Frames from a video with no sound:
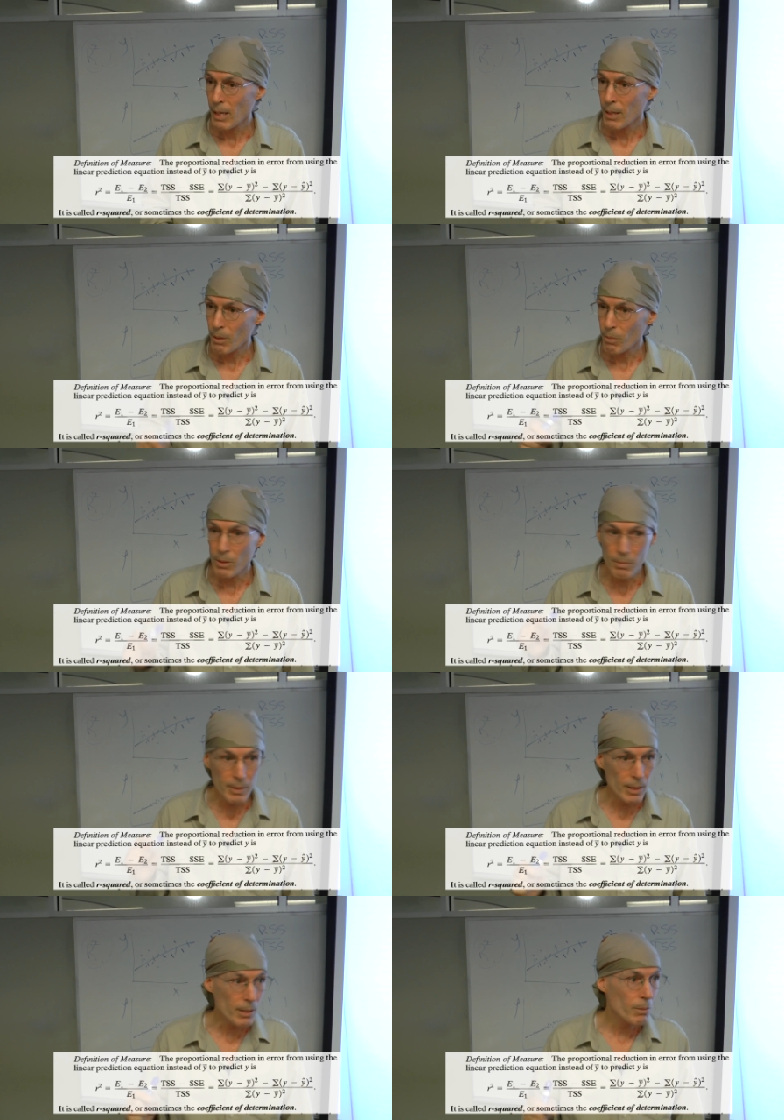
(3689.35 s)
The word
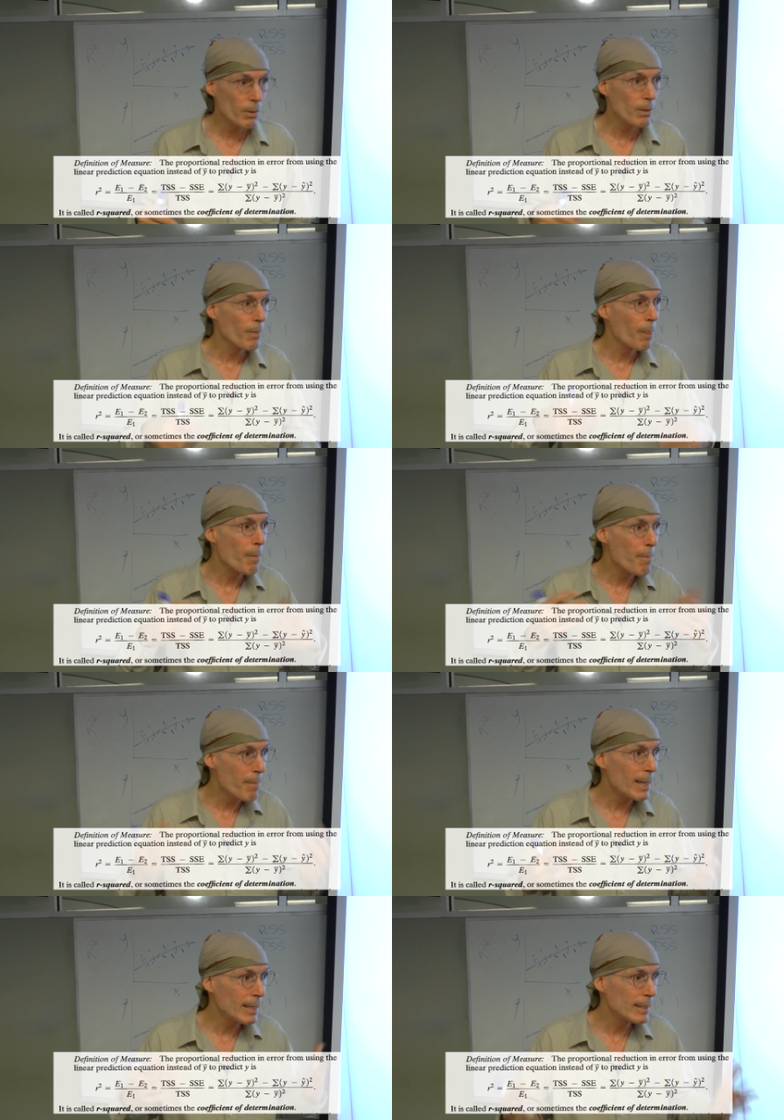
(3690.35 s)
residual
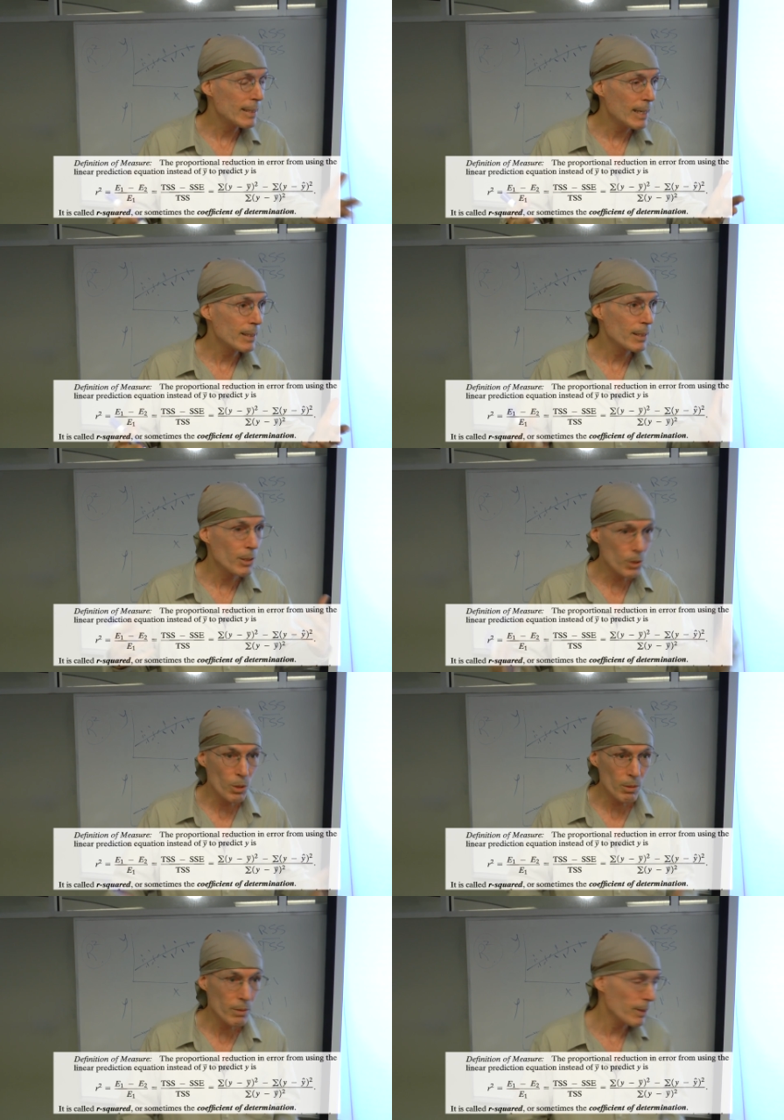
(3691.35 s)
makes sense
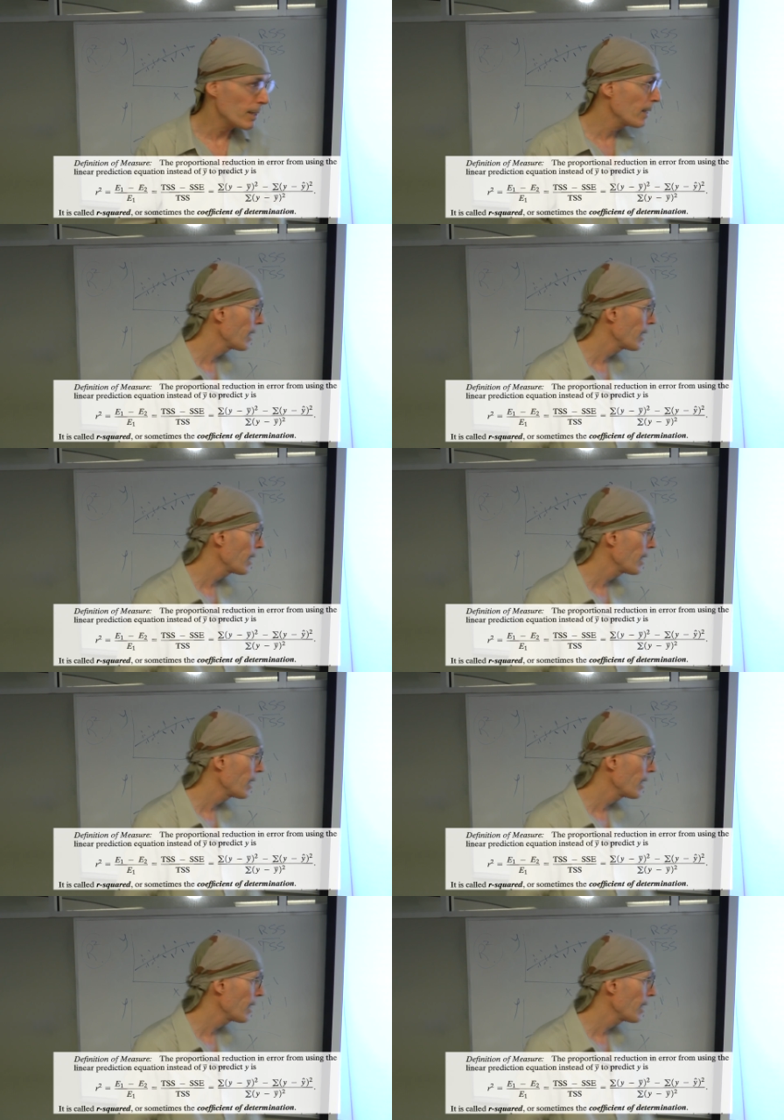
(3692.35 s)
intuitively,